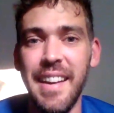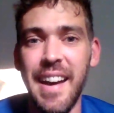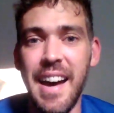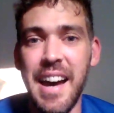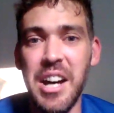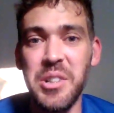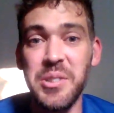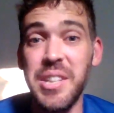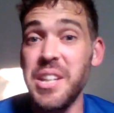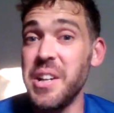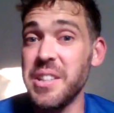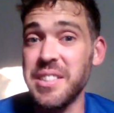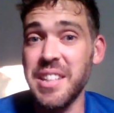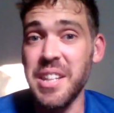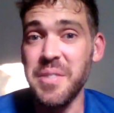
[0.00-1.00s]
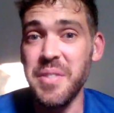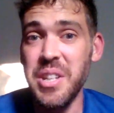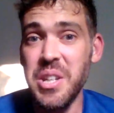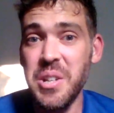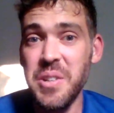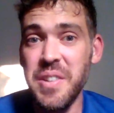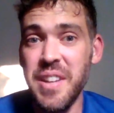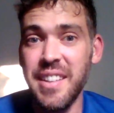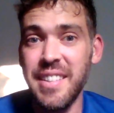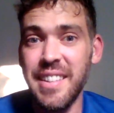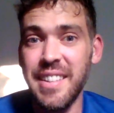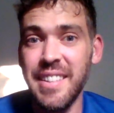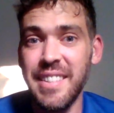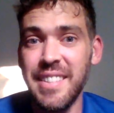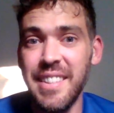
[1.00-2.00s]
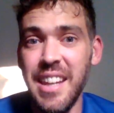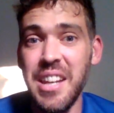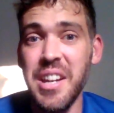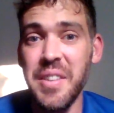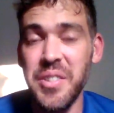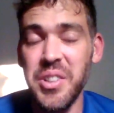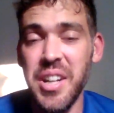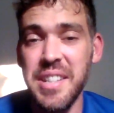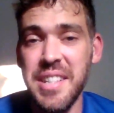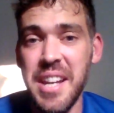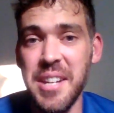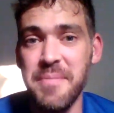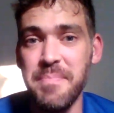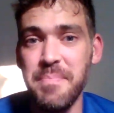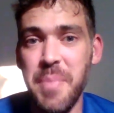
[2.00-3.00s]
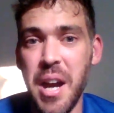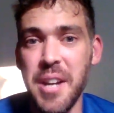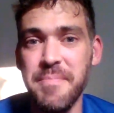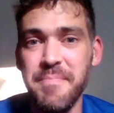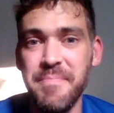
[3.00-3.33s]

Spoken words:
I'll see you guys in another video, and yeah, have a great day. Bye.